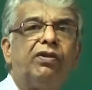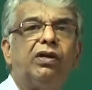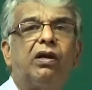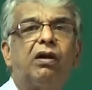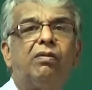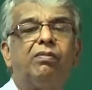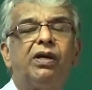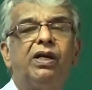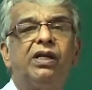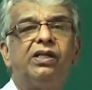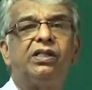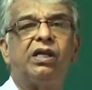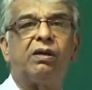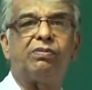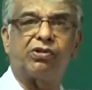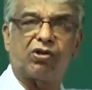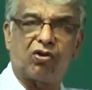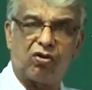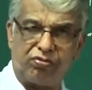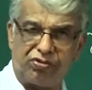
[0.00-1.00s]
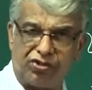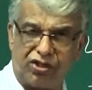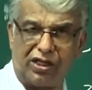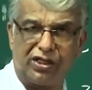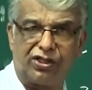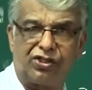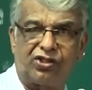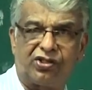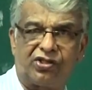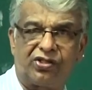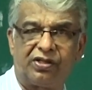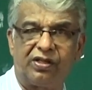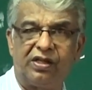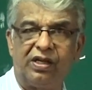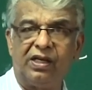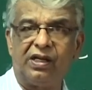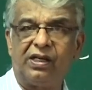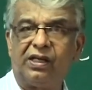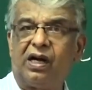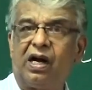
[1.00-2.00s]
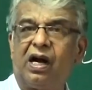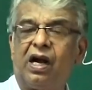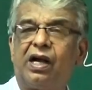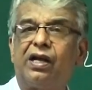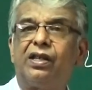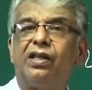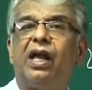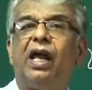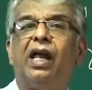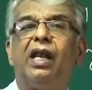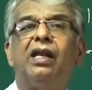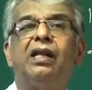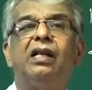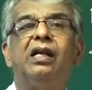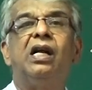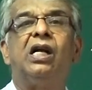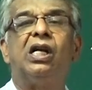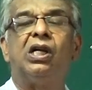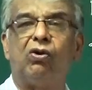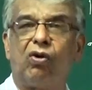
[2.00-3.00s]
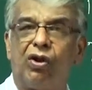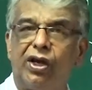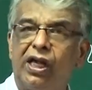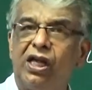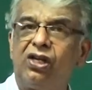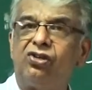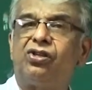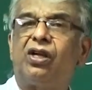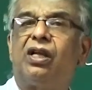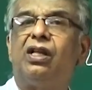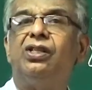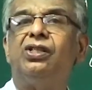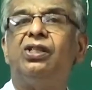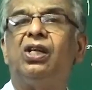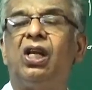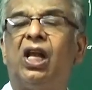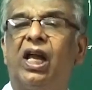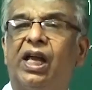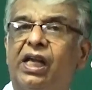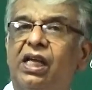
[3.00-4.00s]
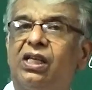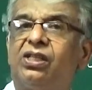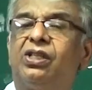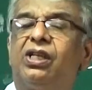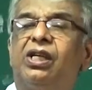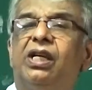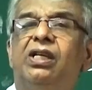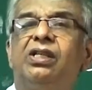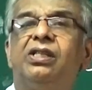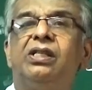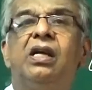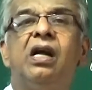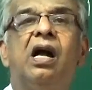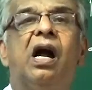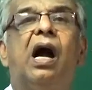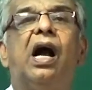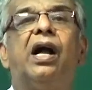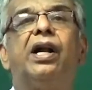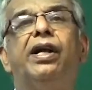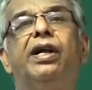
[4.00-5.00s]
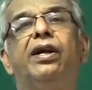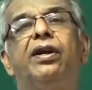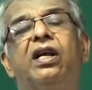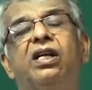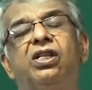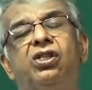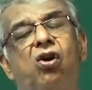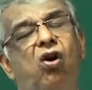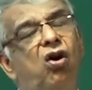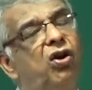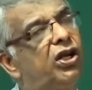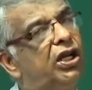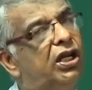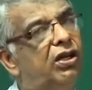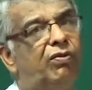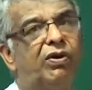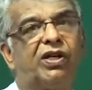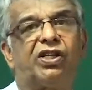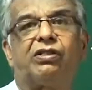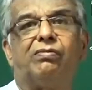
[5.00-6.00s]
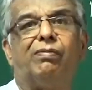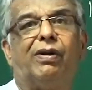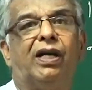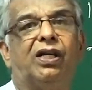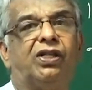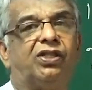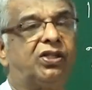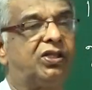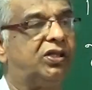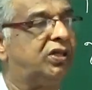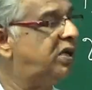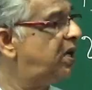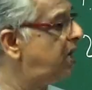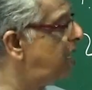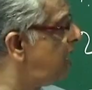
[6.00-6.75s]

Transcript: income is subscriptions and then donations, legacies and interest on investments.